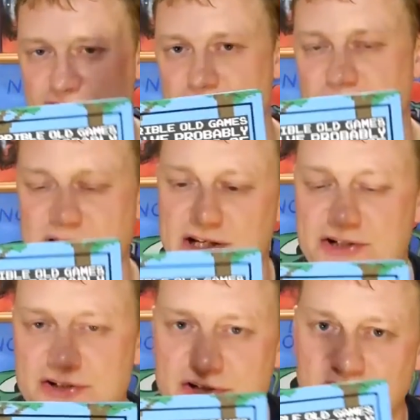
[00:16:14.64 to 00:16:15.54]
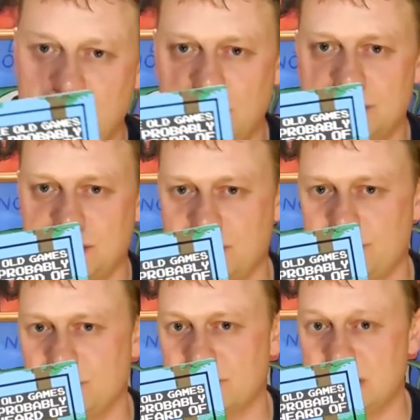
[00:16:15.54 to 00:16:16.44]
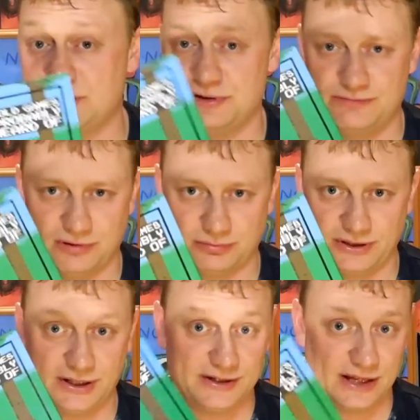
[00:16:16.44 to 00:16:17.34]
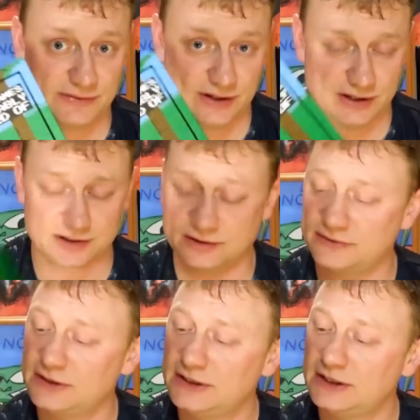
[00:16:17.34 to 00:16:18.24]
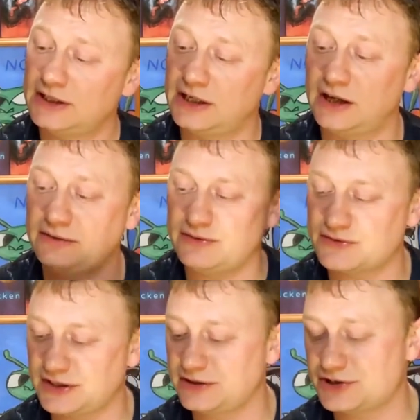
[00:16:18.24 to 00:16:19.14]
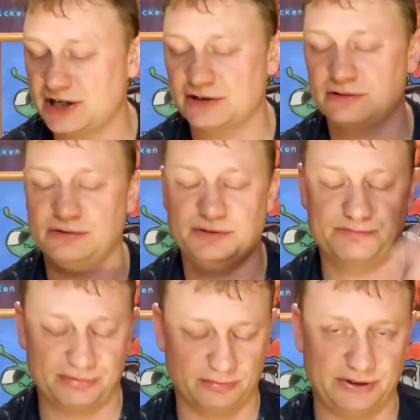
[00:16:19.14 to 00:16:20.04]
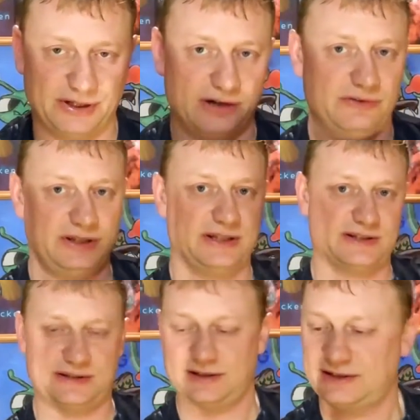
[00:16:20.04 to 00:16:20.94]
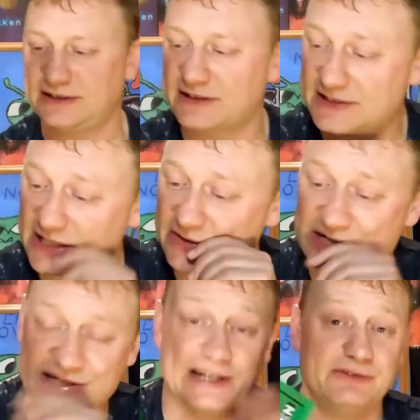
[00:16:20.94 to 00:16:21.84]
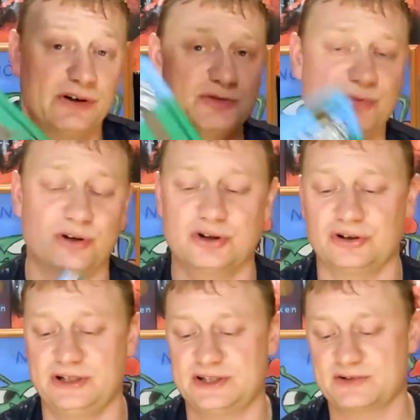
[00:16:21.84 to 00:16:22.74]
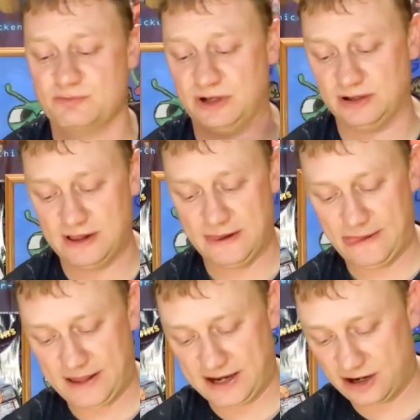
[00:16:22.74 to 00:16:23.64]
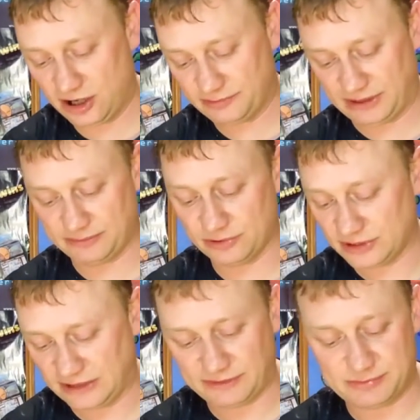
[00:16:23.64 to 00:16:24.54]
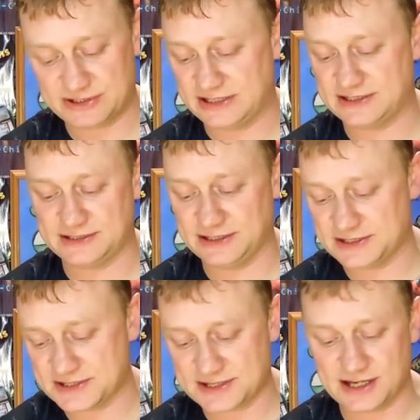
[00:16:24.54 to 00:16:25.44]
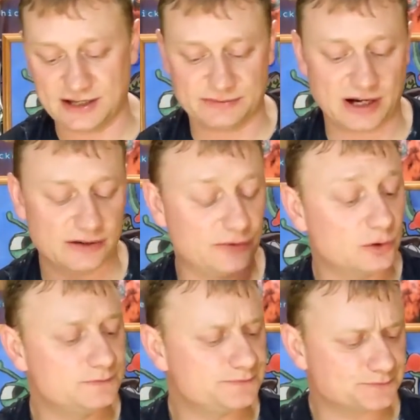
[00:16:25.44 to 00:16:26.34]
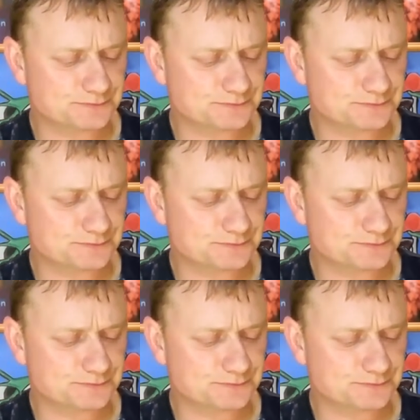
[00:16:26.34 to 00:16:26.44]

Stuart Ashen's terrible board games you've probably never heard of. Yeah, if you've seen the channel, you probably know that he did the series, and he wrote a book on it as well. Hardback book, lovely presented this, colourful.